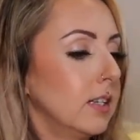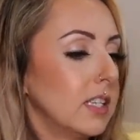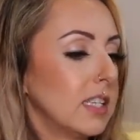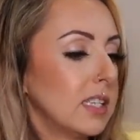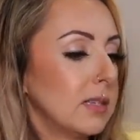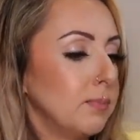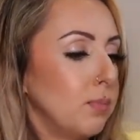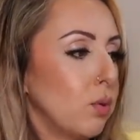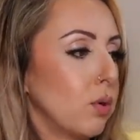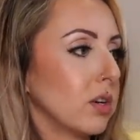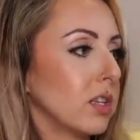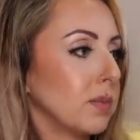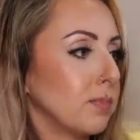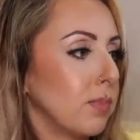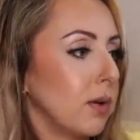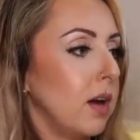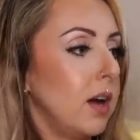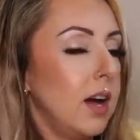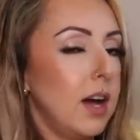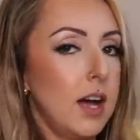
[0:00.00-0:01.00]
sports
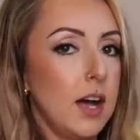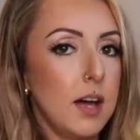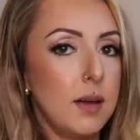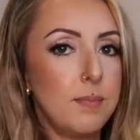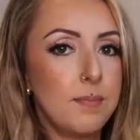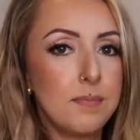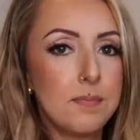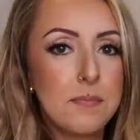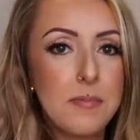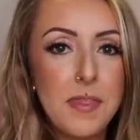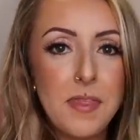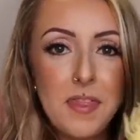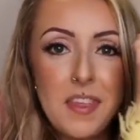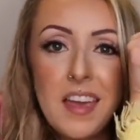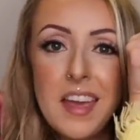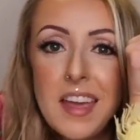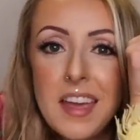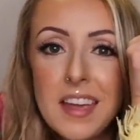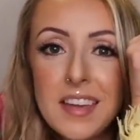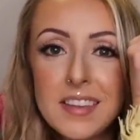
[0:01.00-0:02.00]
bra
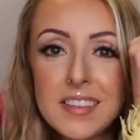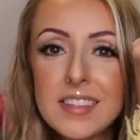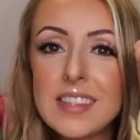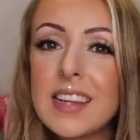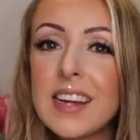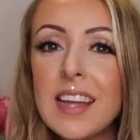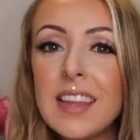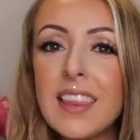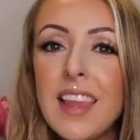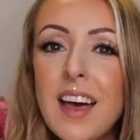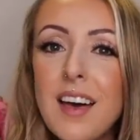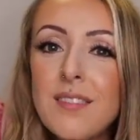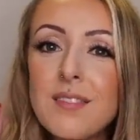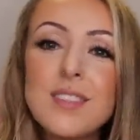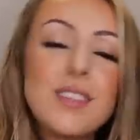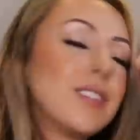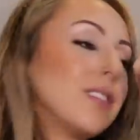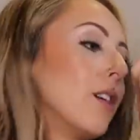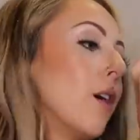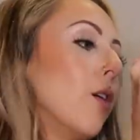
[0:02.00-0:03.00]
things that I
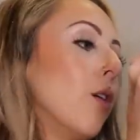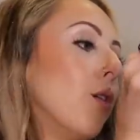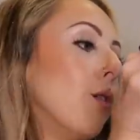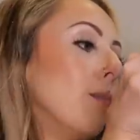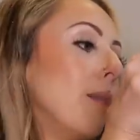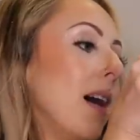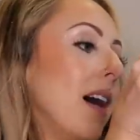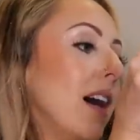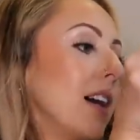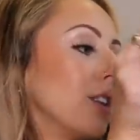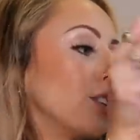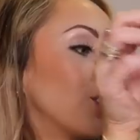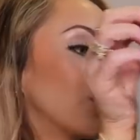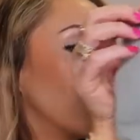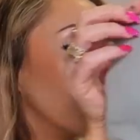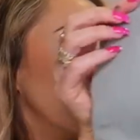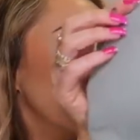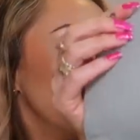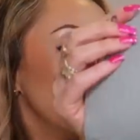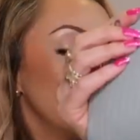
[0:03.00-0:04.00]
love so much.